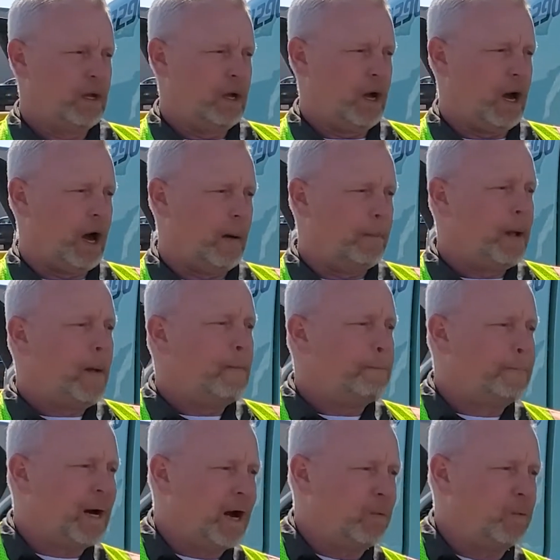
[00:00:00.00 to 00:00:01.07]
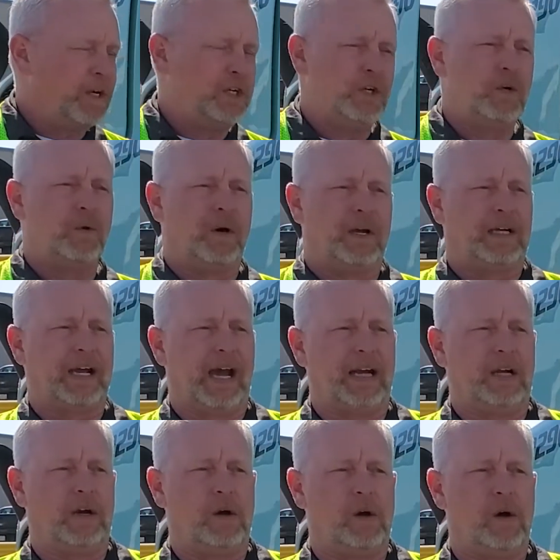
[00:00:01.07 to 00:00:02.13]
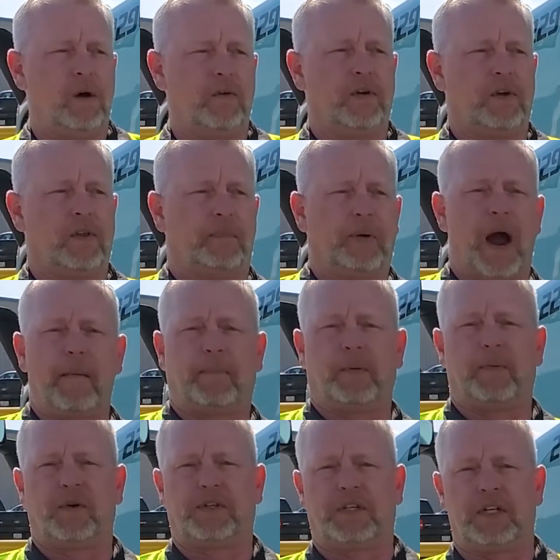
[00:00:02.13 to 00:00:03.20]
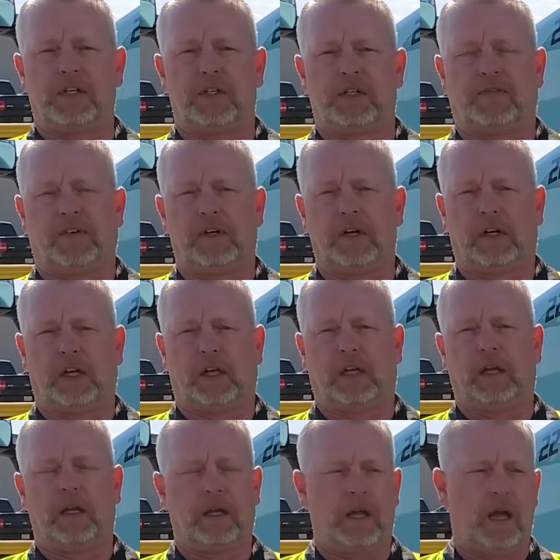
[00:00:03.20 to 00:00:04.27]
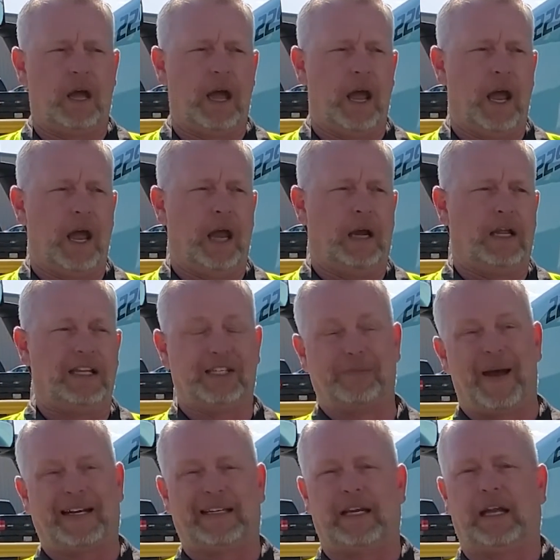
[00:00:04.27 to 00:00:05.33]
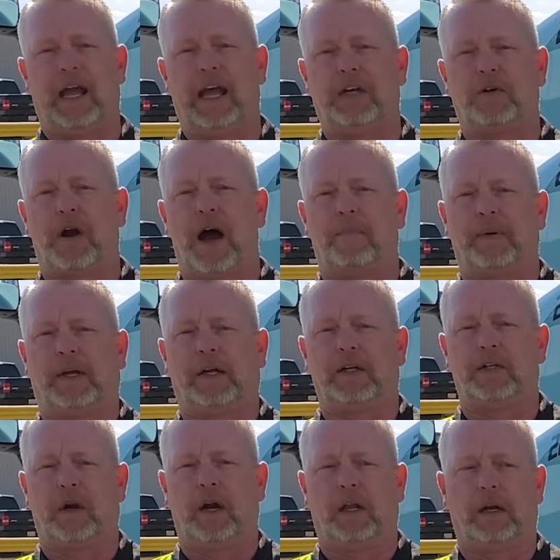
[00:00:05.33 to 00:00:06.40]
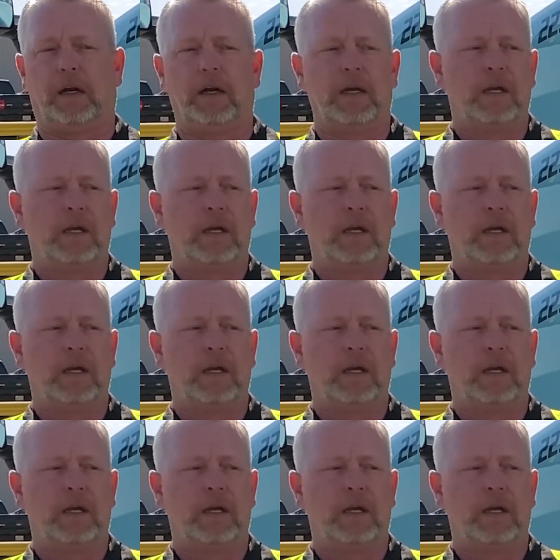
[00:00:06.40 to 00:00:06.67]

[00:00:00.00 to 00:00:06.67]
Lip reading: But we do want to kind of go over the proper procedures for hooking and inspecting and dropping a trailer.